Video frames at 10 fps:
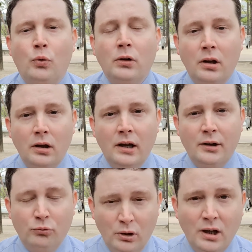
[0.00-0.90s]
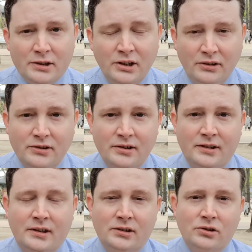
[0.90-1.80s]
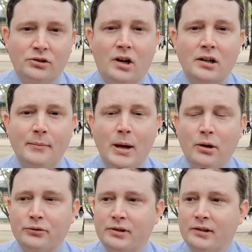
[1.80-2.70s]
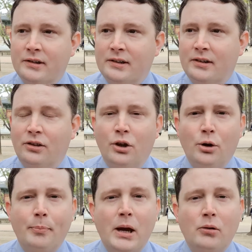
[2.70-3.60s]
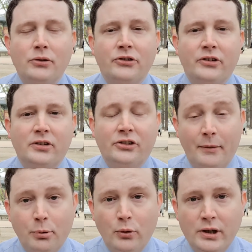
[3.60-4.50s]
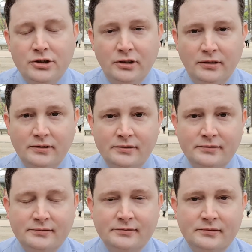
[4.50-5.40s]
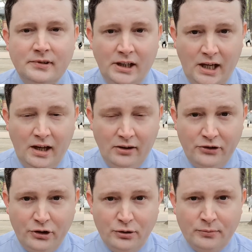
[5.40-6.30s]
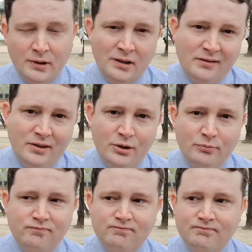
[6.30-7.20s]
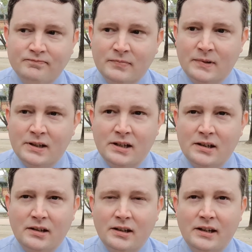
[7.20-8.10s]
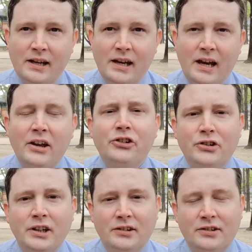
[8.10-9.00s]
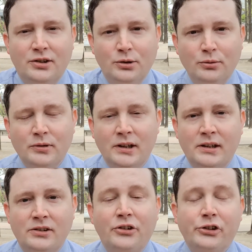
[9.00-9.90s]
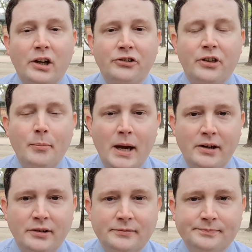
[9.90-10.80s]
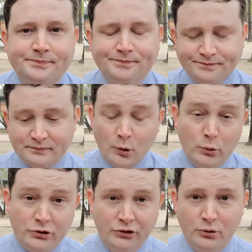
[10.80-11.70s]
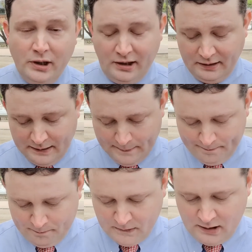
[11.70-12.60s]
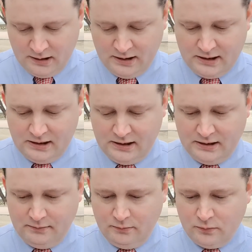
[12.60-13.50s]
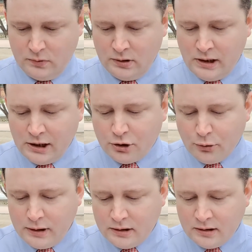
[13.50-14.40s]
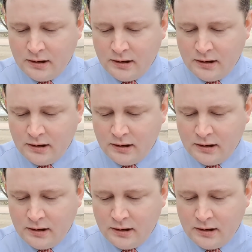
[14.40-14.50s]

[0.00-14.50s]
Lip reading: reluctant to talk about their parents' separation. They're hesitant to discuss the matter, which is okay. In Korean,